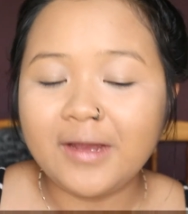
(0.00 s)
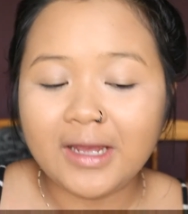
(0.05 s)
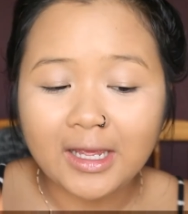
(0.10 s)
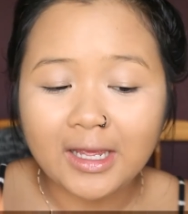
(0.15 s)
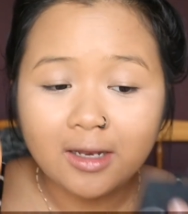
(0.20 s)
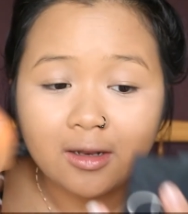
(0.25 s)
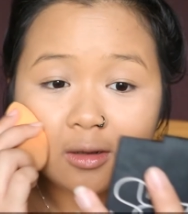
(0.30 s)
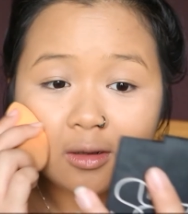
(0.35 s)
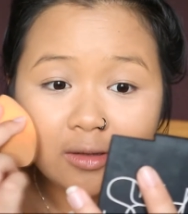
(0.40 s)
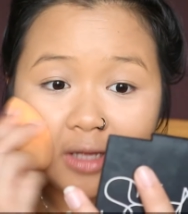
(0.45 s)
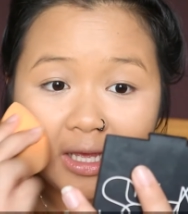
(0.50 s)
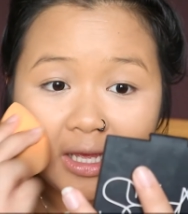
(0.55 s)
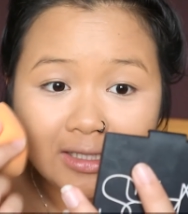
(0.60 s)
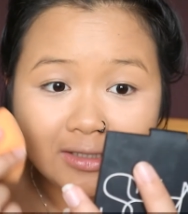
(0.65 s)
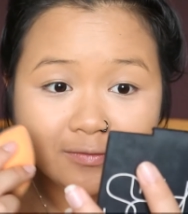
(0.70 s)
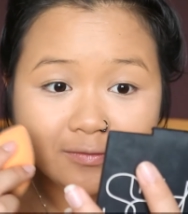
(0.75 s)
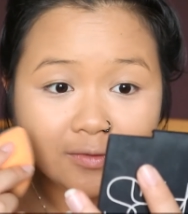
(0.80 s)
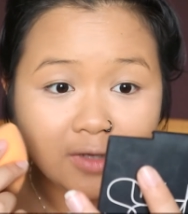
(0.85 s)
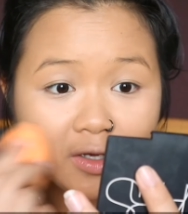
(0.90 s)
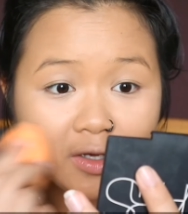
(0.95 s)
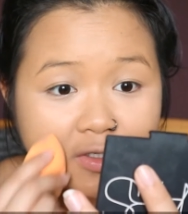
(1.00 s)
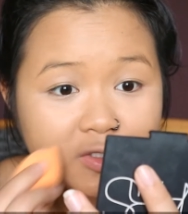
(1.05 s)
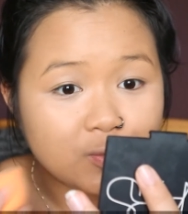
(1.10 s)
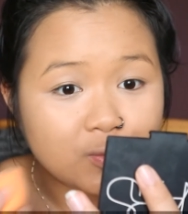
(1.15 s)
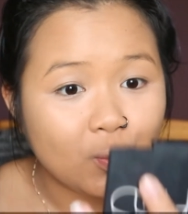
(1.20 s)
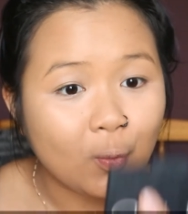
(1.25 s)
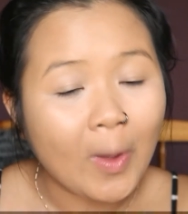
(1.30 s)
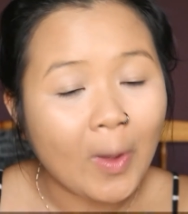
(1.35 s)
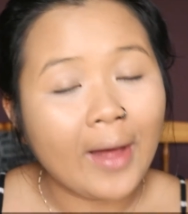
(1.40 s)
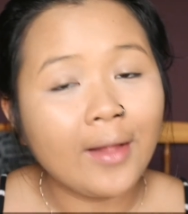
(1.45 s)
So it goes
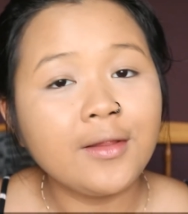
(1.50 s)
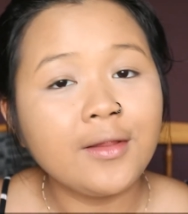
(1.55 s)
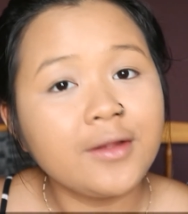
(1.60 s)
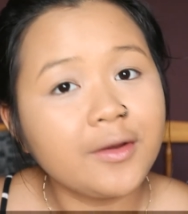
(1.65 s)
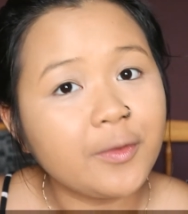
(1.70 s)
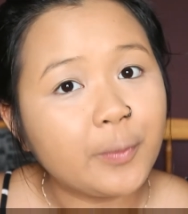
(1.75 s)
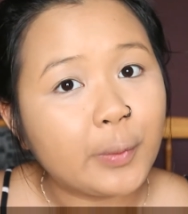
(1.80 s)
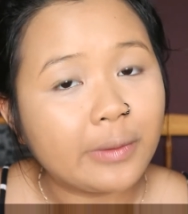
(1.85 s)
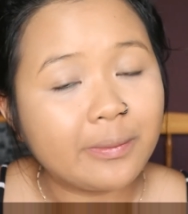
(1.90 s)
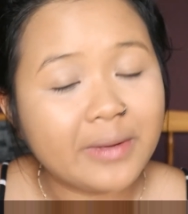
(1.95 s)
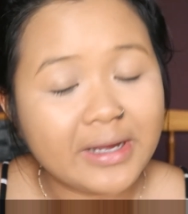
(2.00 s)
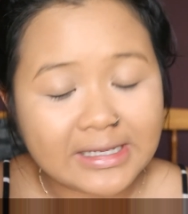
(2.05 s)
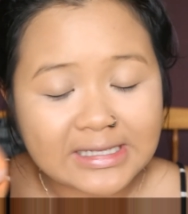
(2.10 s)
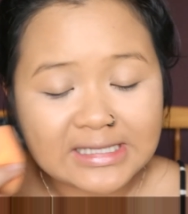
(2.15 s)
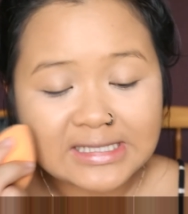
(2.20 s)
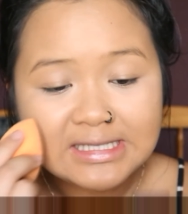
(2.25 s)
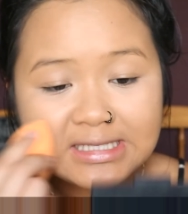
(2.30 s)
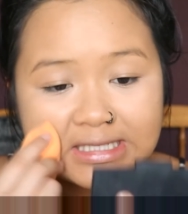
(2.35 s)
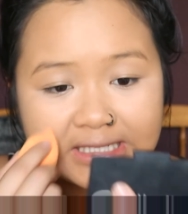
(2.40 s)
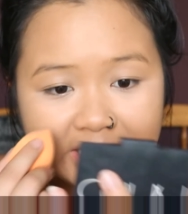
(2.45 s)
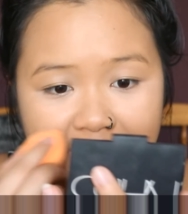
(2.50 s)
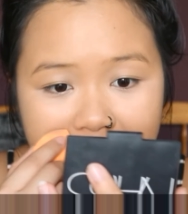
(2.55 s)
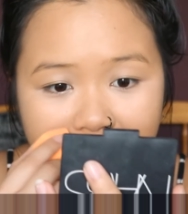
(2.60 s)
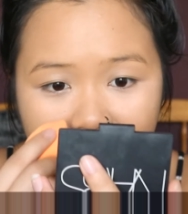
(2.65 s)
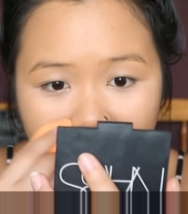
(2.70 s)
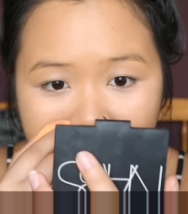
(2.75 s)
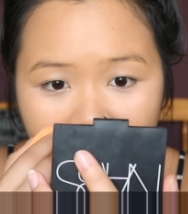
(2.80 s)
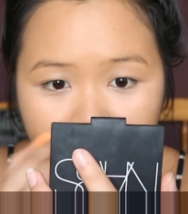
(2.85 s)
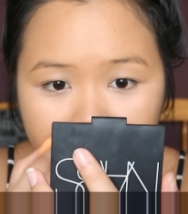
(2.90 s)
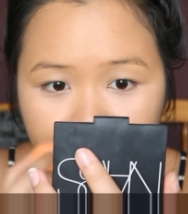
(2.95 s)
well with my
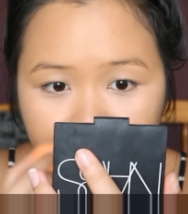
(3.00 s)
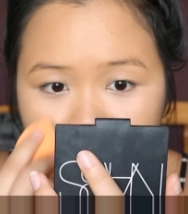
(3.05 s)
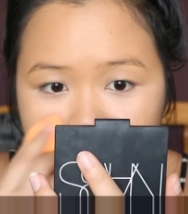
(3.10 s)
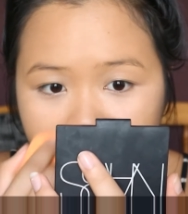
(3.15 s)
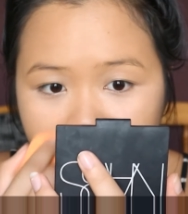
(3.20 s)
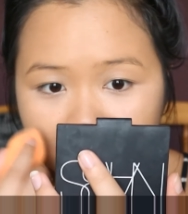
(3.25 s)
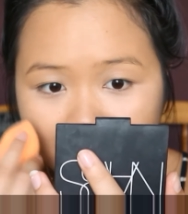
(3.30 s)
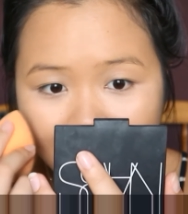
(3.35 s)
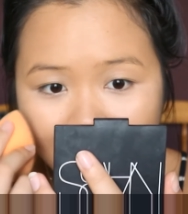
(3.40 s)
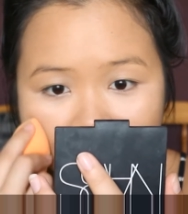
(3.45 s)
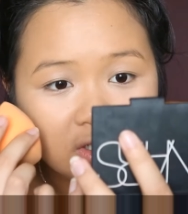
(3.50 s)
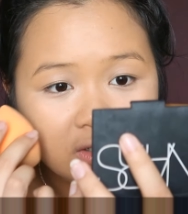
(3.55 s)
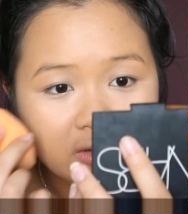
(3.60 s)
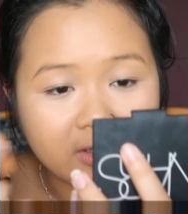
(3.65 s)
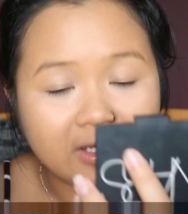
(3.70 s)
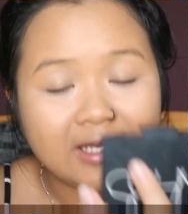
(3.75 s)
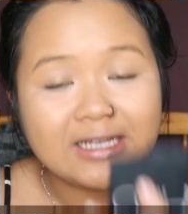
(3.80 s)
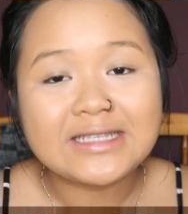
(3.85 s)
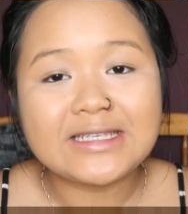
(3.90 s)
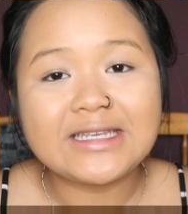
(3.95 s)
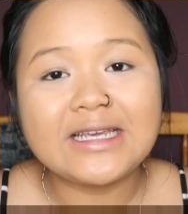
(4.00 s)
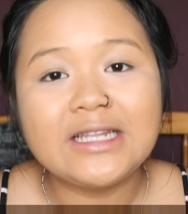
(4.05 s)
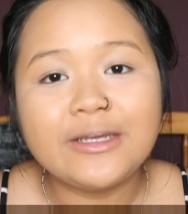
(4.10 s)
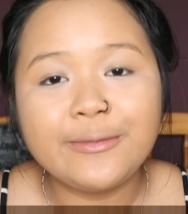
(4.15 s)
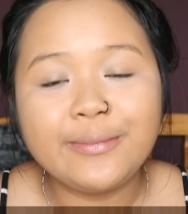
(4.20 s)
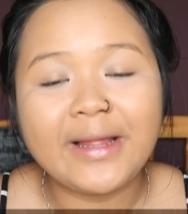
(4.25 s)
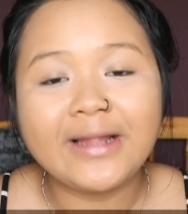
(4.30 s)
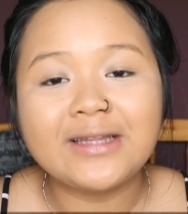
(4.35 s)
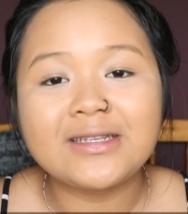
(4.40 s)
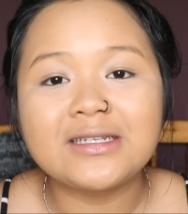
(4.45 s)
concealer. The concealer
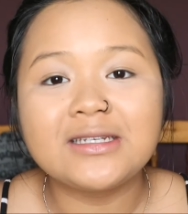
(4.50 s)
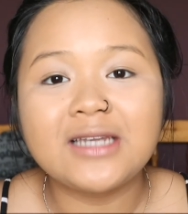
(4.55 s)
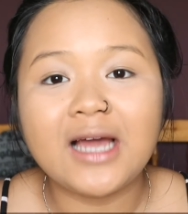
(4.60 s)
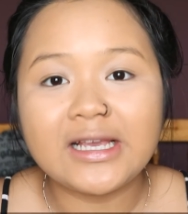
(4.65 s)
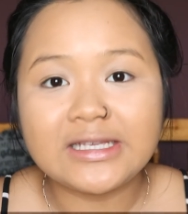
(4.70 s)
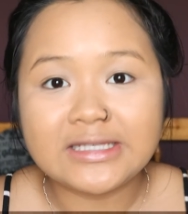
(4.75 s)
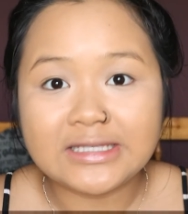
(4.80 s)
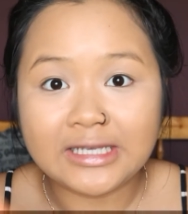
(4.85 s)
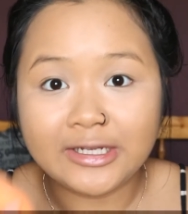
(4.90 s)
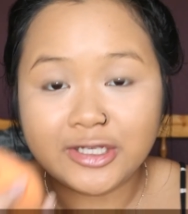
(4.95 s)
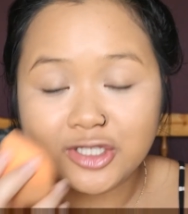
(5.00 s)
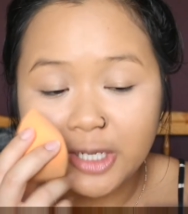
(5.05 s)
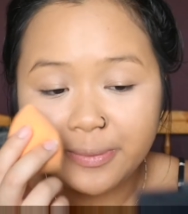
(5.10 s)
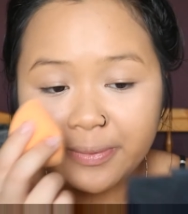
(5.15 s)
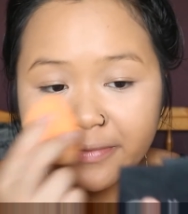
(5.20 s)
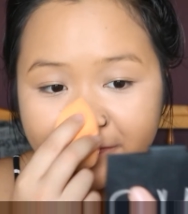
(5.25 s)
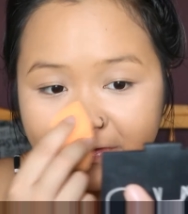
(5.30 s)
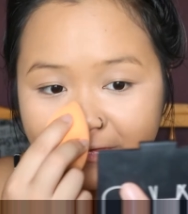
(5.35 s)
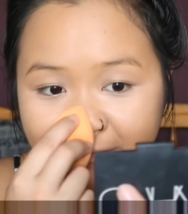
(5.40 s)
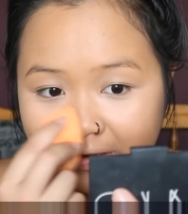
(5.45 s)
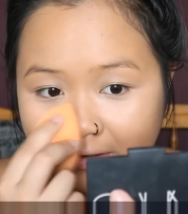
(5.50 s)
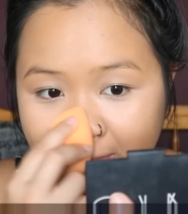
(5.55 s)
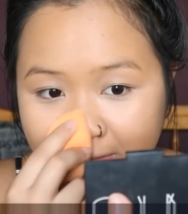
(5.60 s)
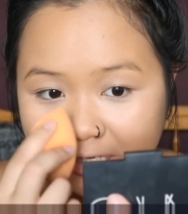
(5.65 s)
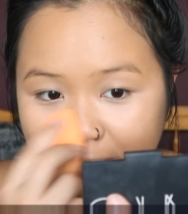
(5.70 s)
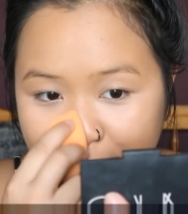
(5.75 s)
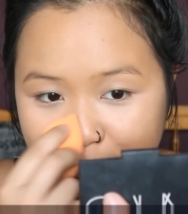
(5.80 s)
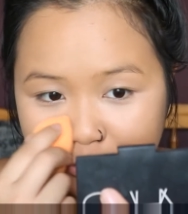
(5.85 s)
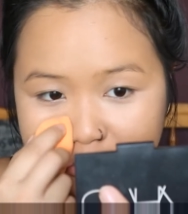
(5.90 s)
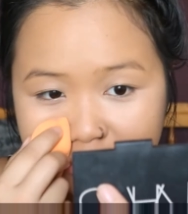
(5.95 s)
blended nicely on top of the
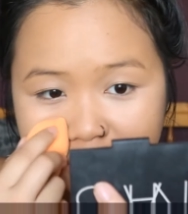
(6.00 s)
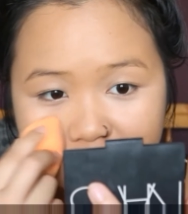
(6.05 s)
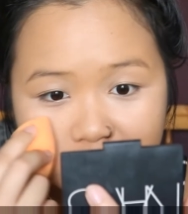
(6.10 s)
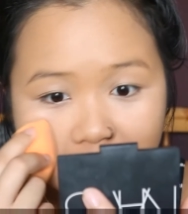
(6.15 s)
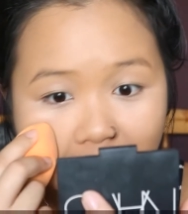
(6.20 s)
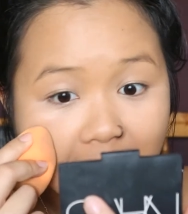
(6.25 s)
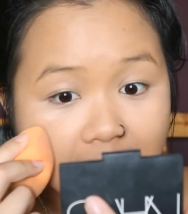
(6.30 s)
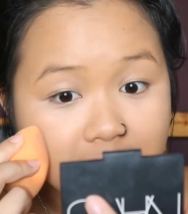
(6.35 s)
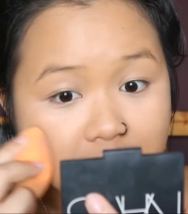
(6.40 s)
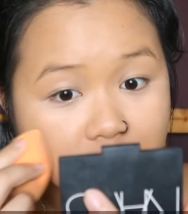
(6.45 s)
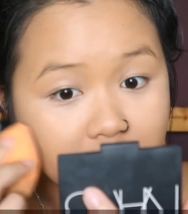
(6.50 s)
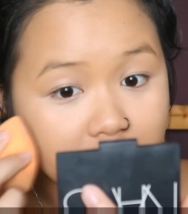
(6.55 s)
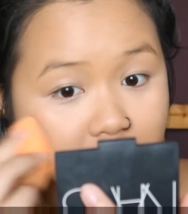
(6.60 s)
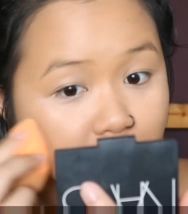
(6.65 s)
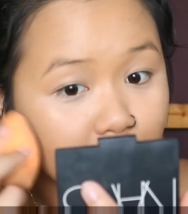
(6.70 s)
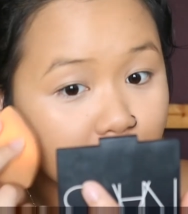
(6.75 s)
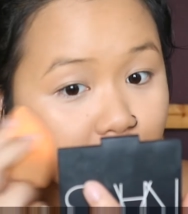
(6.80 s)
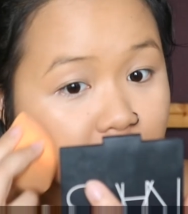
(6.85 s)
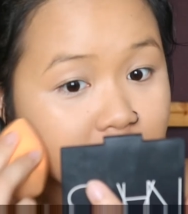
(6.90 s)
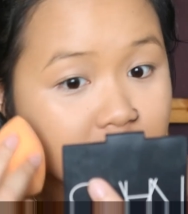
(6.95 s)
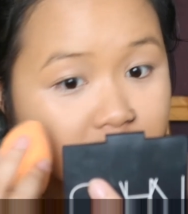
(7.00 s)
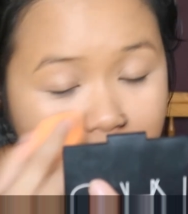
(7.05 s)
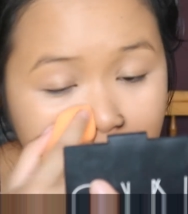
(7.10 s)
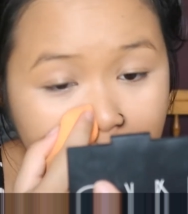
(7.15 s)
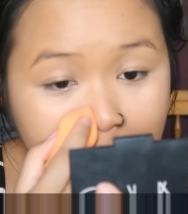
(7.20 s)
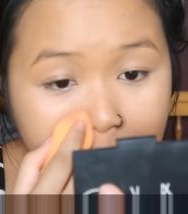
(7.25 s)
foundation, so that's good.